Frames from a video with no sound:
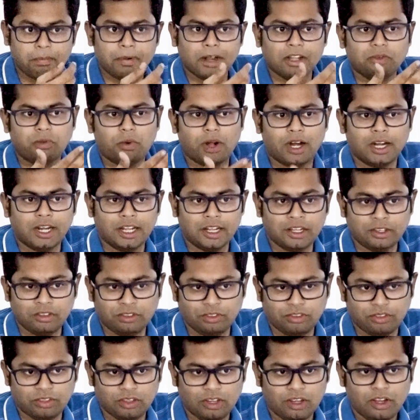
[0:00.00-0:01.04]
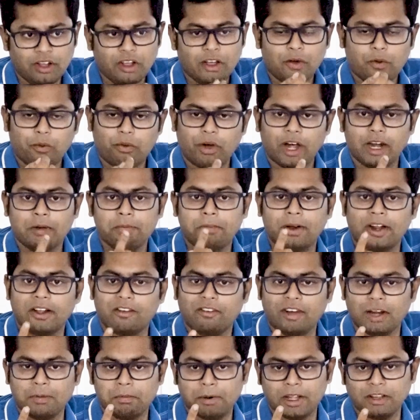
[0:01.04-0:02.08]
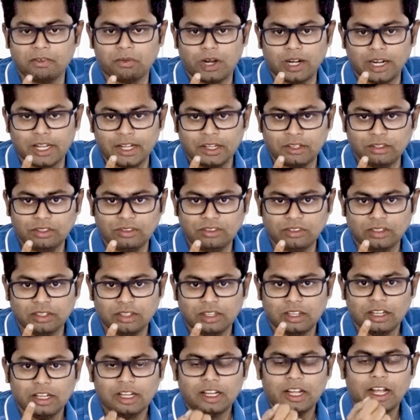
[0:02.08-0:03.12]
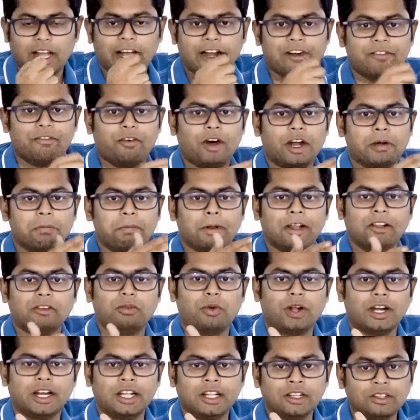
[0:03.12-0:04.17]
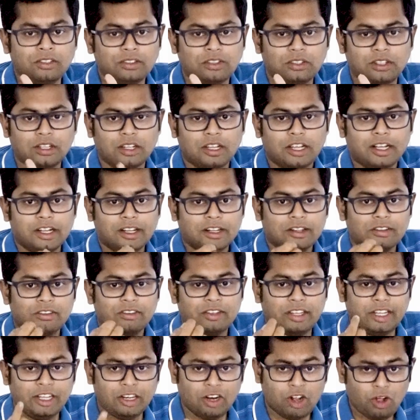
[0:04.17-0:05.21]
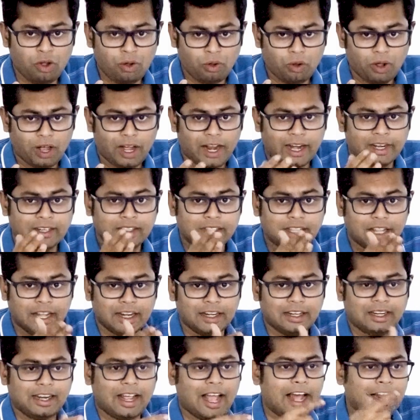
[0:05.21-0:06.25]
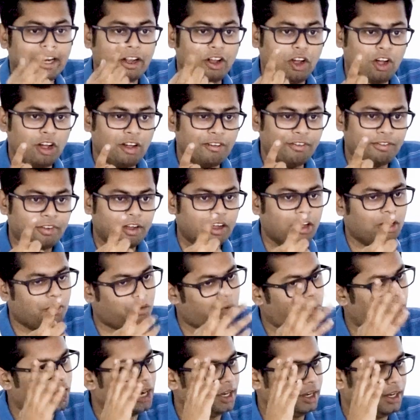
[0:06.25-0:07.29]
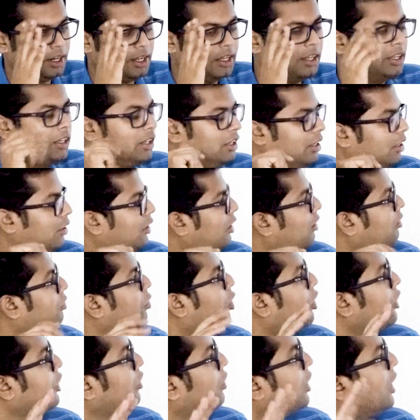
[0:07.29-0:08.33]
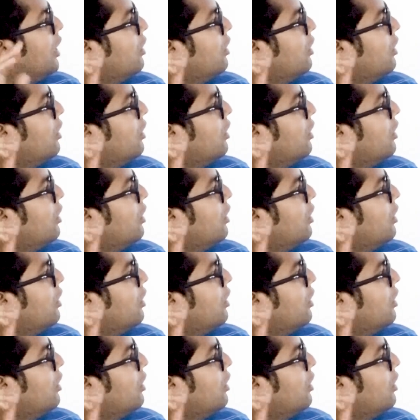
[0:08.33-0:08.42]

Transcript: plus 1 is 1 plus 1 is, and 1 plus 1 is 0 and then carry of 1. That is what you